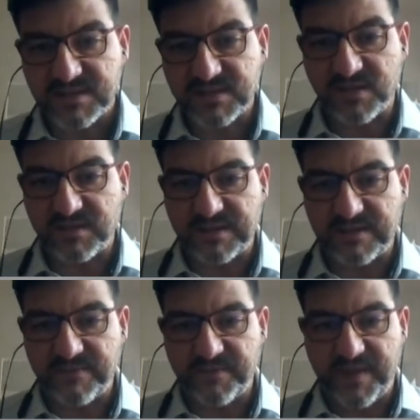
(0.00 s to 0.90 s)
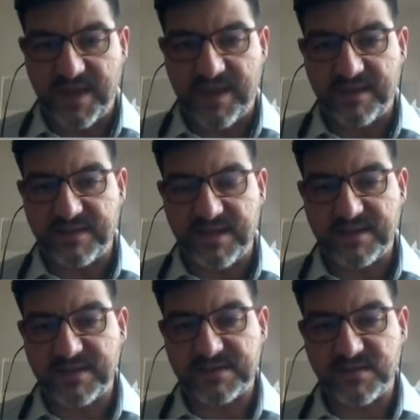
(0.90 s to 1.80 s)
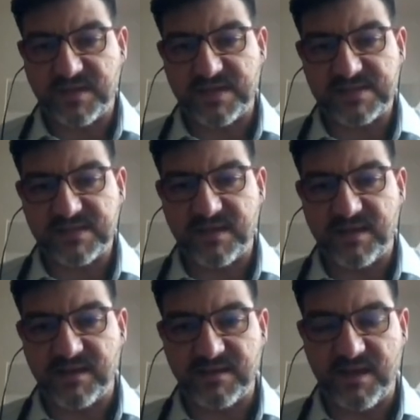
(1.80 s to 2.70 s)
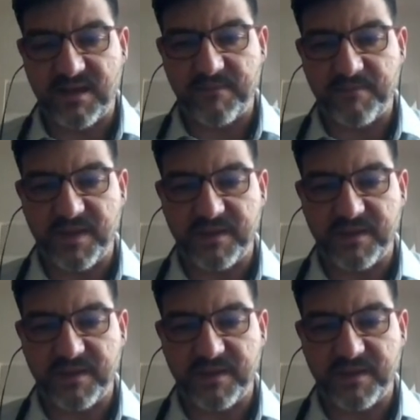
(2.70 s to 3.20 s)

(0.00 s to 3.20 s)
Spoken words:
So at the end, as you can see in the